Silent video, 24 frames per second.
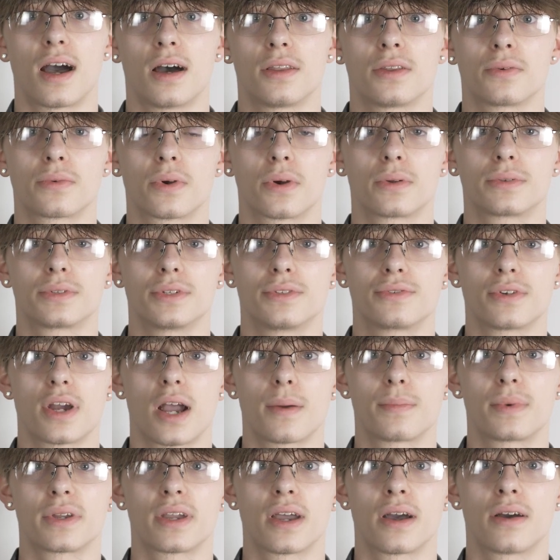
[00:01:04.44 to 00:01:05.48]
on the road to
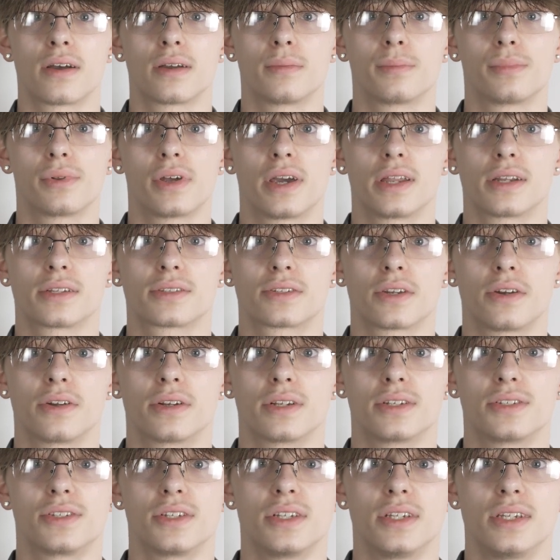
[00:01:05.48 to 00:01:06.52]
dropping out and planning to
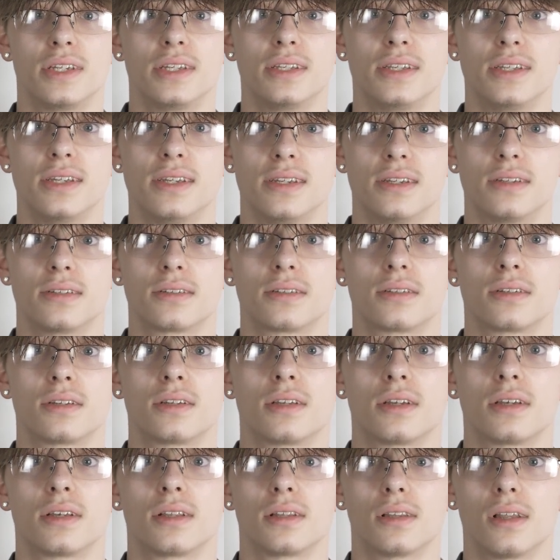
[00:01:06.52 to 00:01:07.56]
earn a GED.
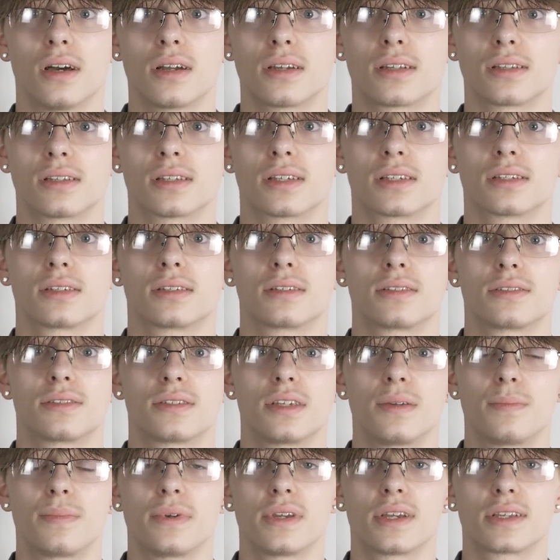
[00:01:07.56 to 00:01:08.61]
Luckily,
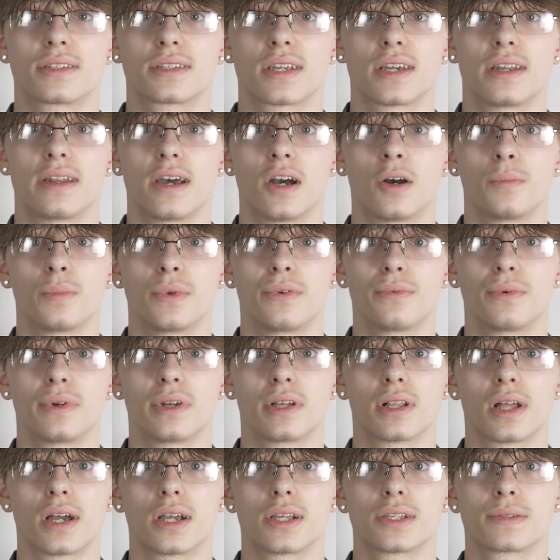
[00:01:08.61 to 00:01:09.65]
GPS Ed helped me
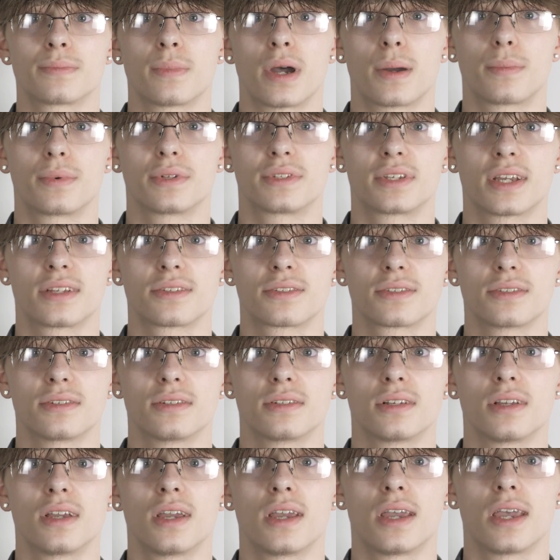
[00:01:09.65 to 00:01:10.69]
realize my
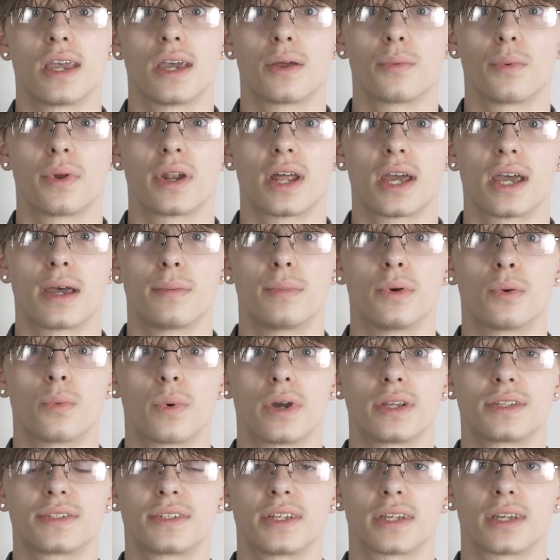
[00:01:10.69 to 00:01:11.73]
potential and what I had been
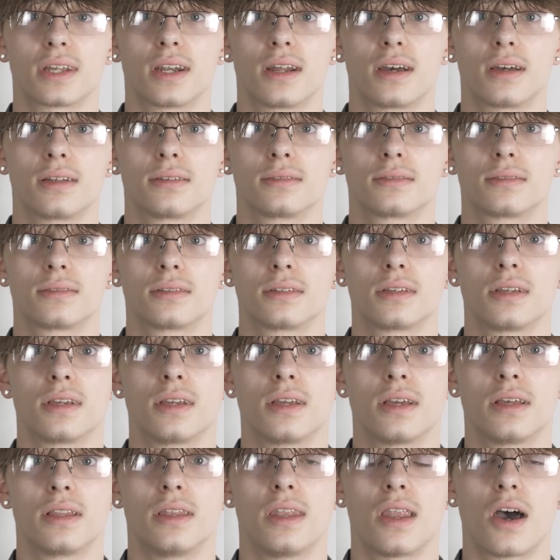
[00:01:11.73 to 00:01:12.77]
wasting it on.
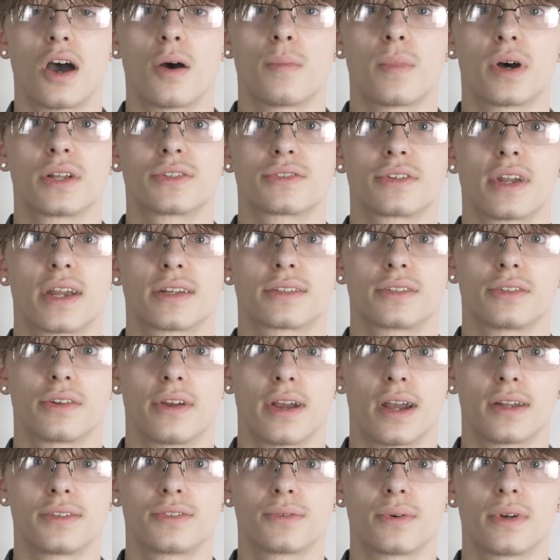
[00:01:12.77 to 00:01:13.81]
Now I'm on track to
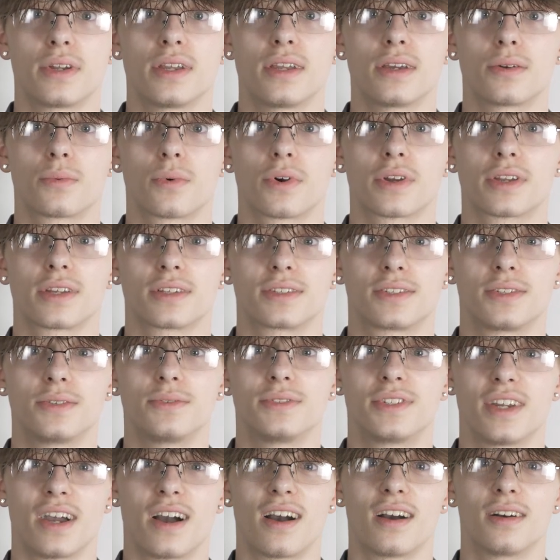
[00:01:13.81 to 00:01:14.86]
graduate and working 2
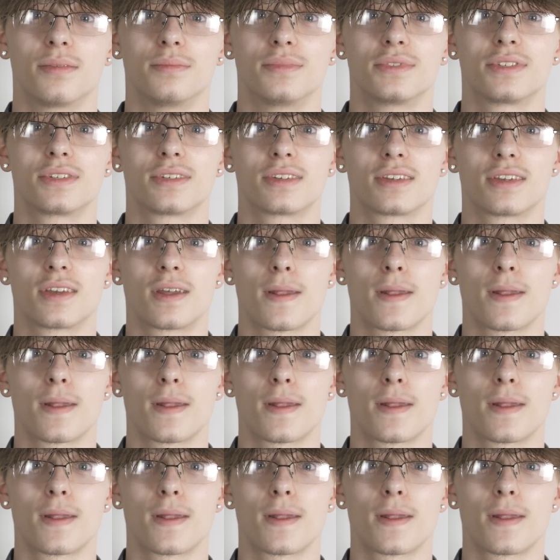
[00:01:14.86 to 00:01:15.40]
jobs.